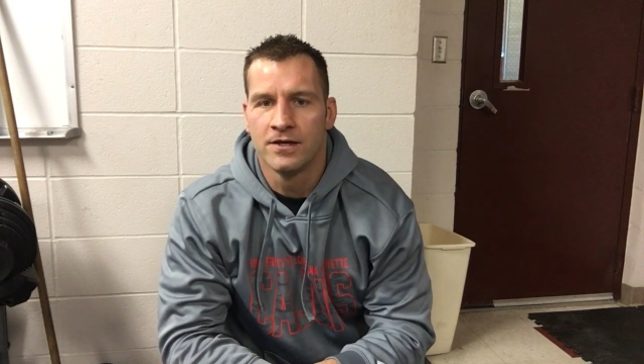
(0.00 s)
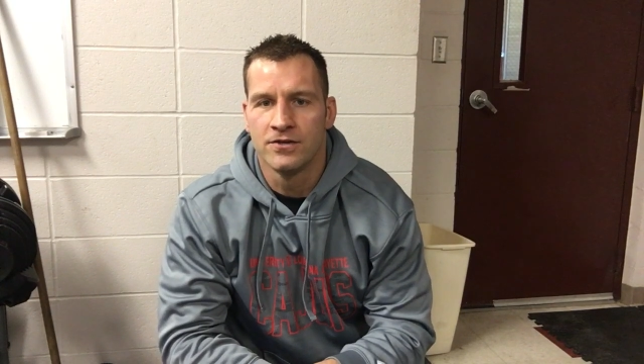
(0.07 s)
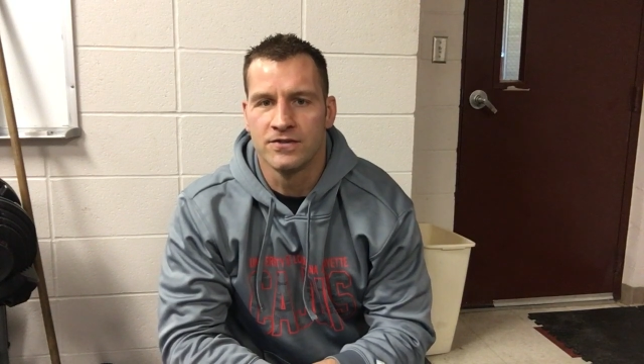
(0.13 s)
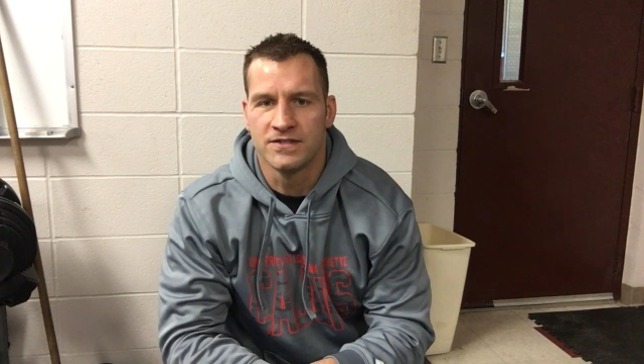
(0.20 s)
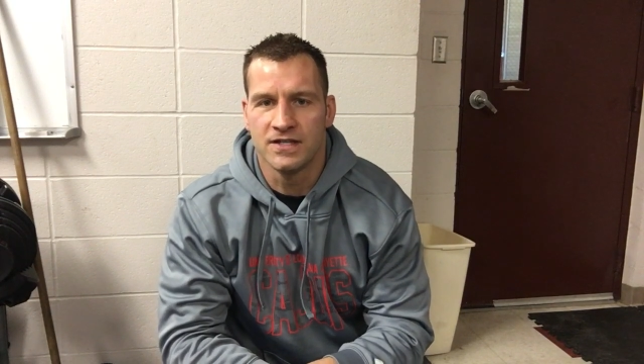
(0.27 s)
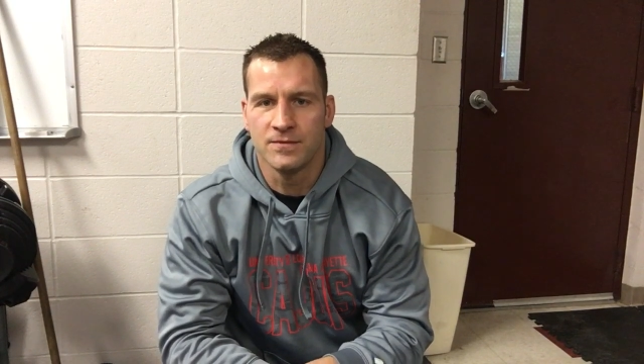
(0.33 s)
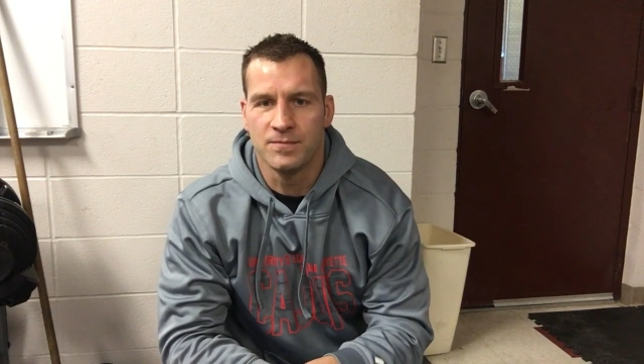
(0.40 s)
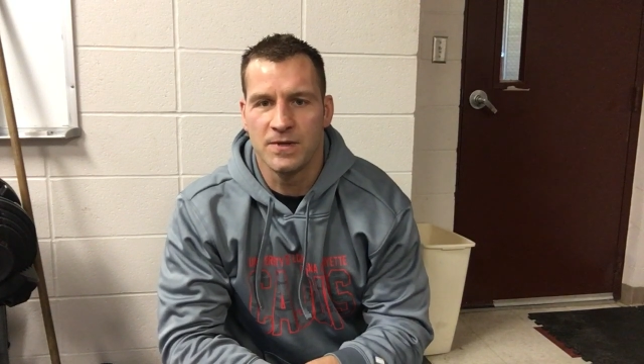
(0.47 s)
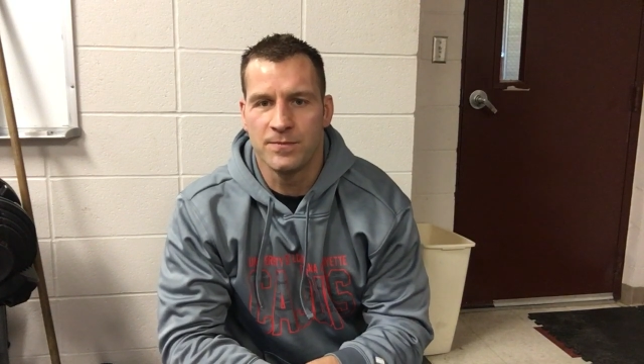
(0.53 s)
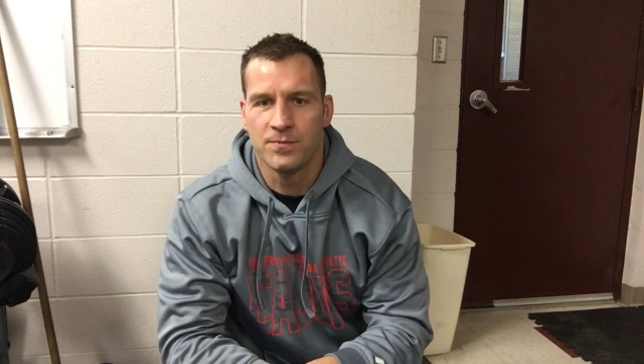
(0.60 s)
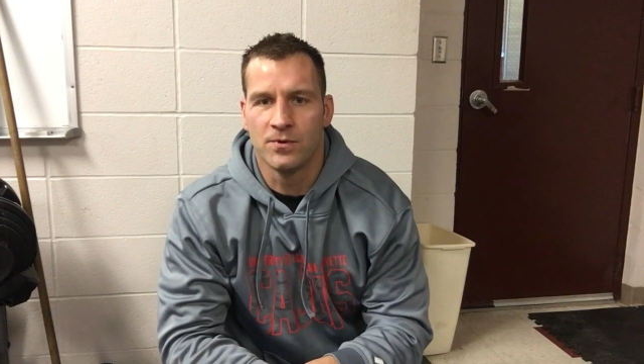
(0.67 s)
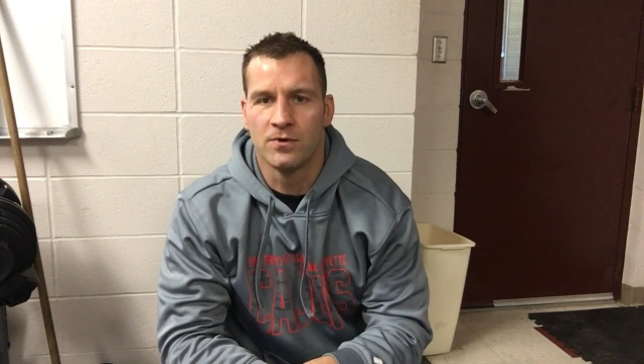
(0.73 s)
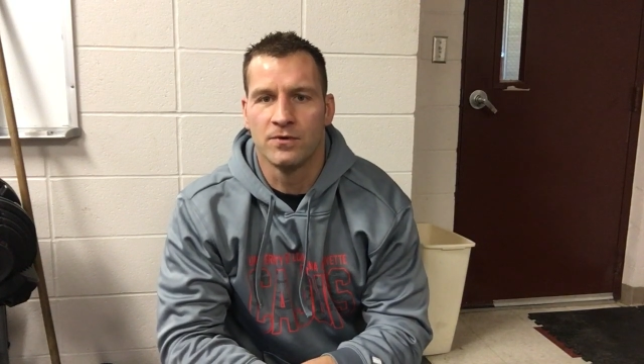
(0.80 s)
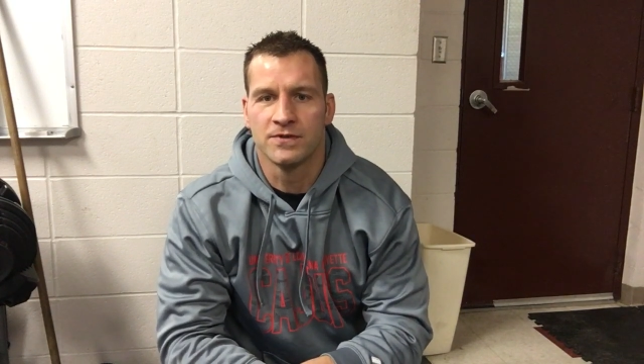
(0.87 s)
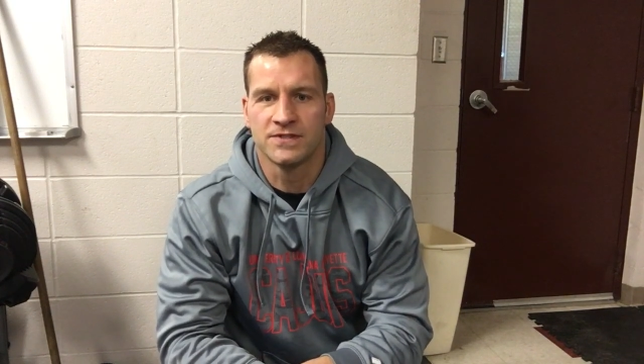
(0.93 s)
You see
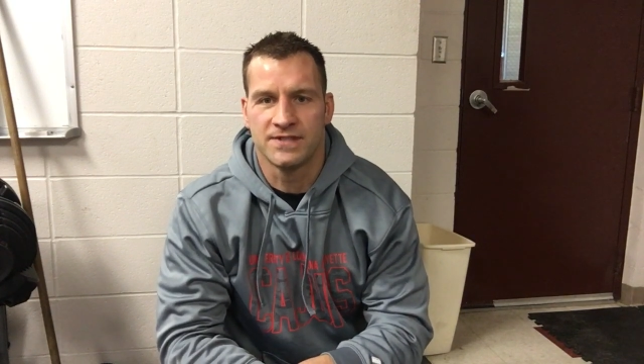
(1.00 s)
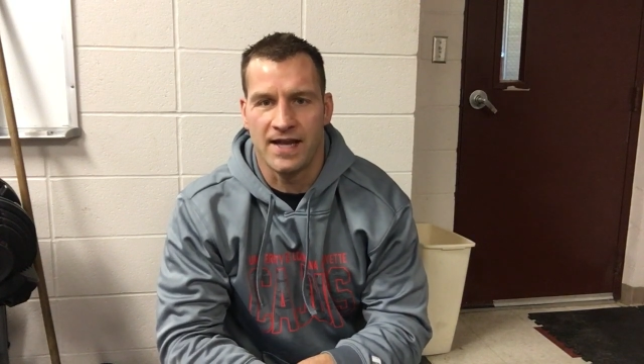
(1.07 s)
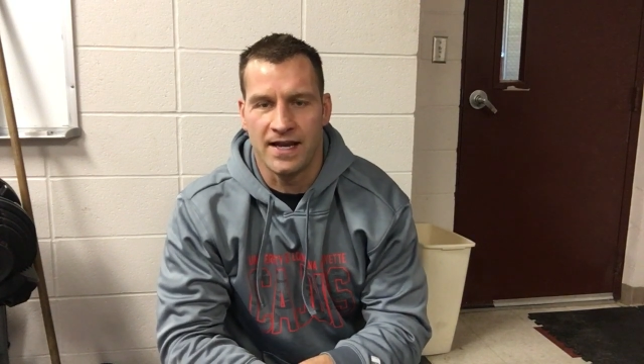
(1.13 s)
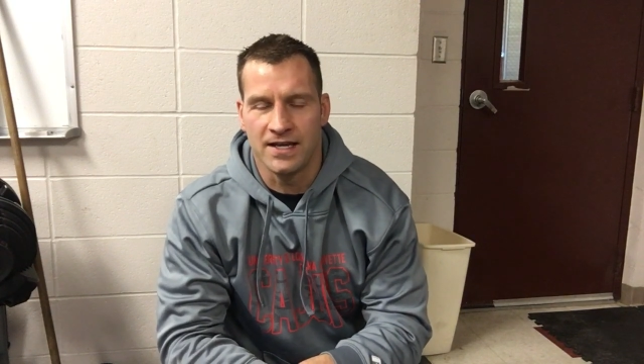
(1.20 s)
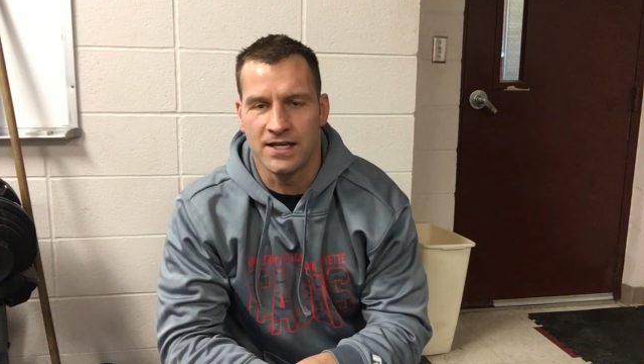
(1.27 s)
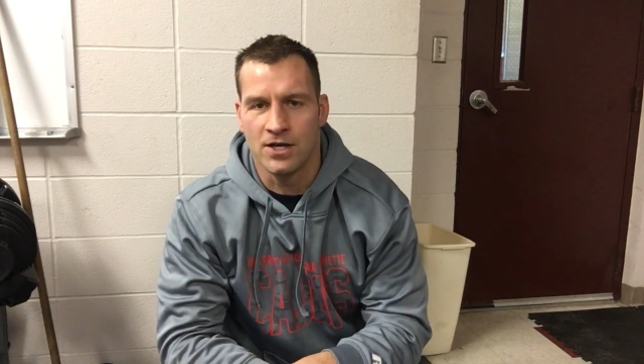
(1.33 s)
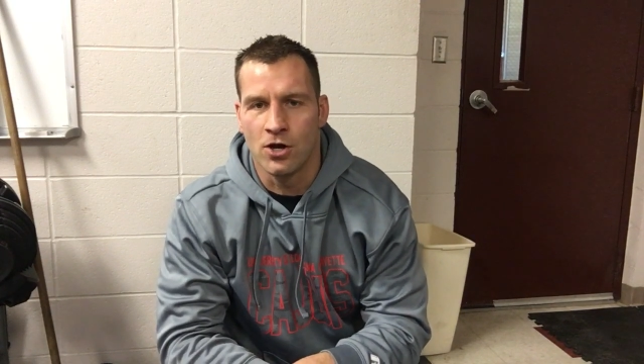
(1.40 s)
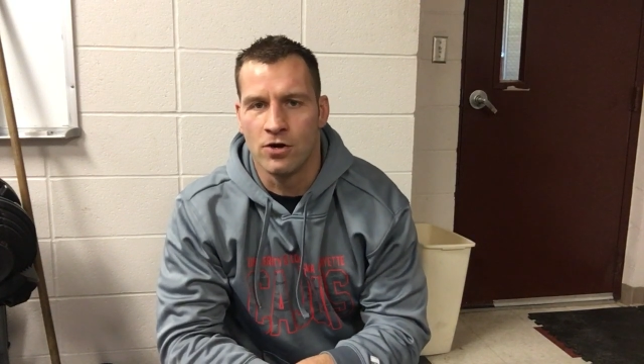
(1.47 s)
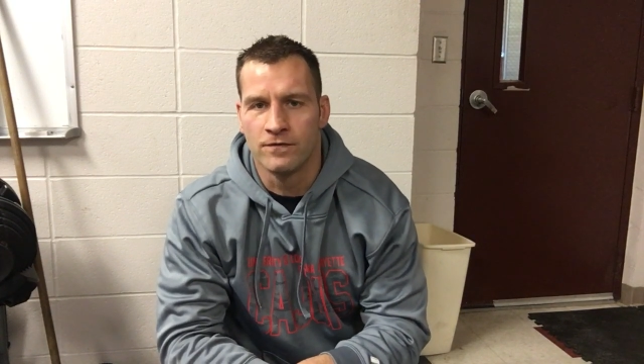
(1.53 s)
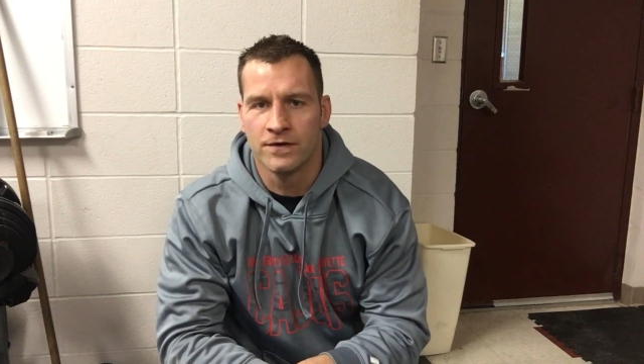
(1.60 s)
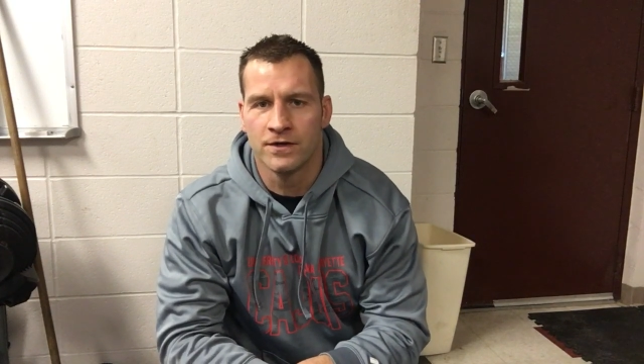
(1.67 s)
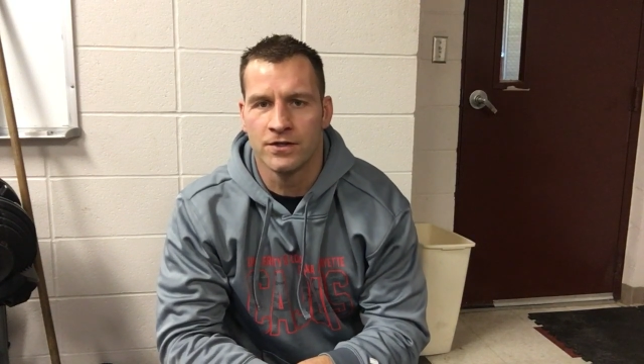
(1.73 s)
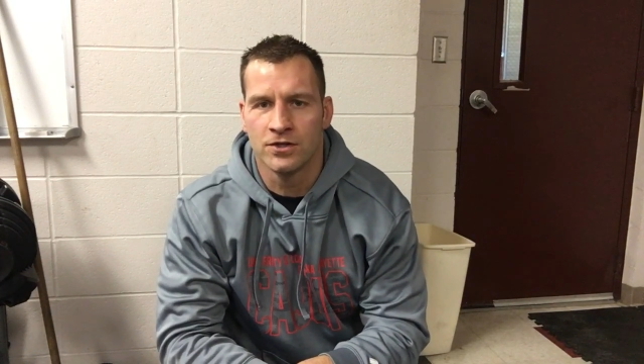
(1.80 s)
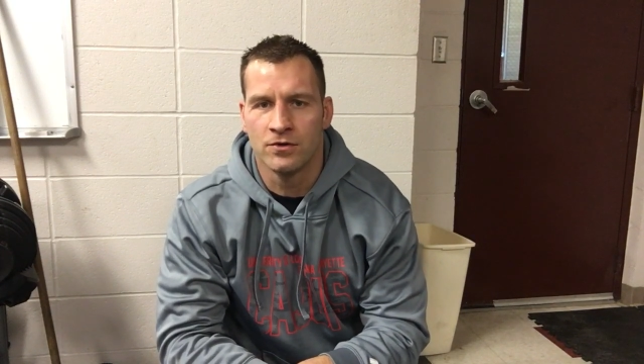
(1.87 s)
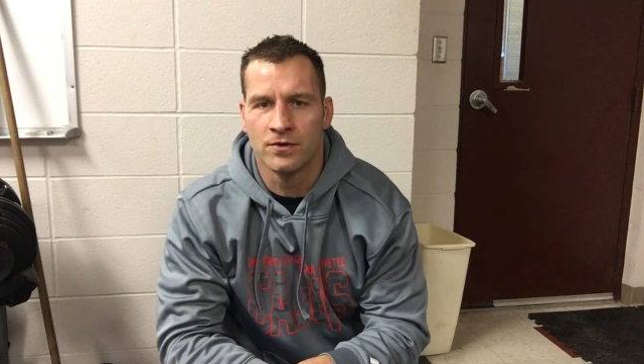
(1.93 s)
people standing
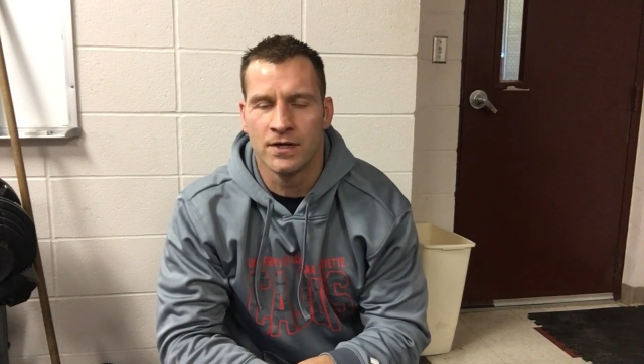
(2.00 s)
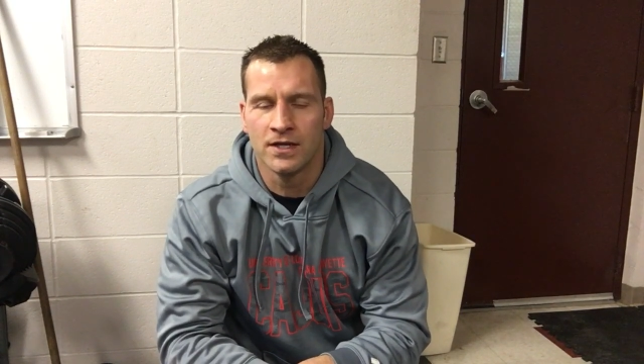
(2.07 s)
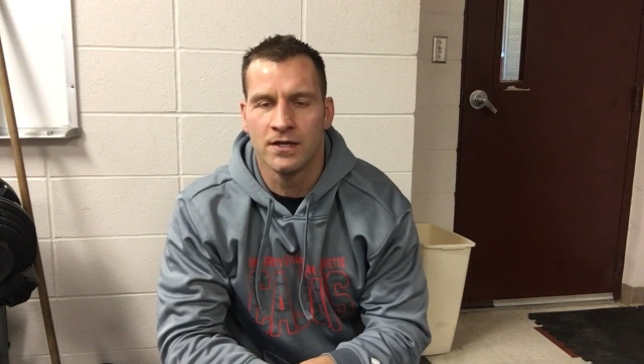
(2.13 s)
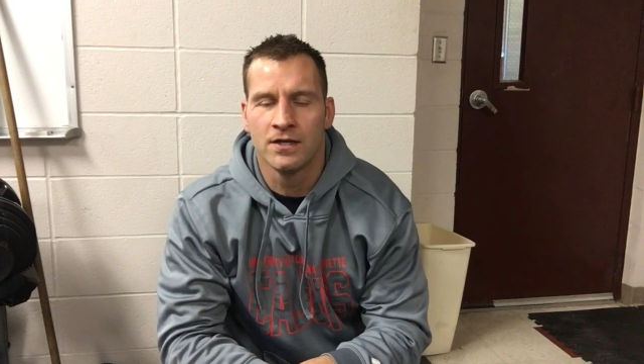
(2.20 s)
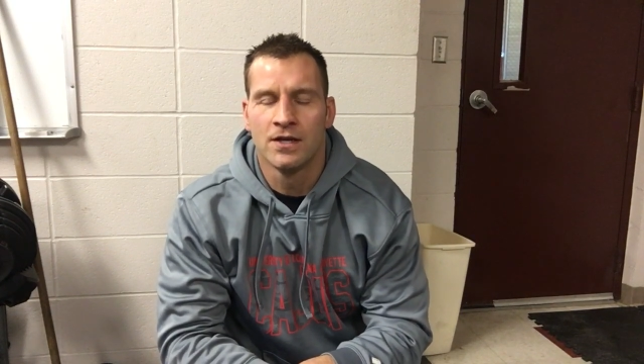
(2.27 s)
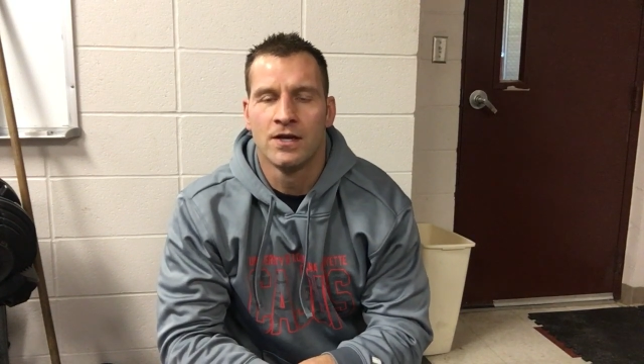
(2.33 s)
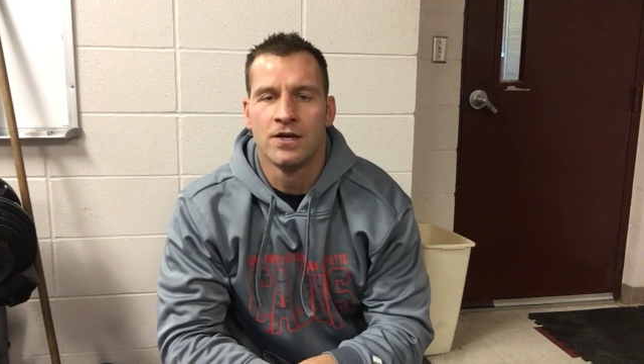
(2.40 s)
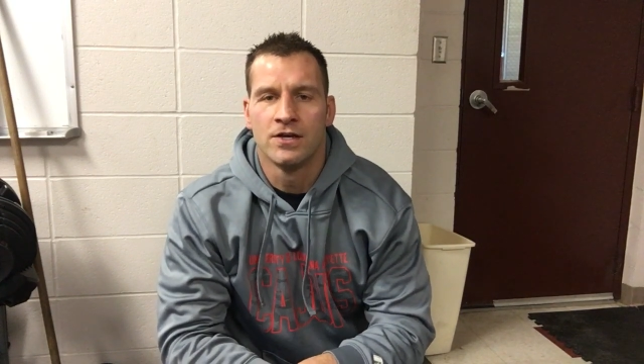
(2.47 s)
over and doing it.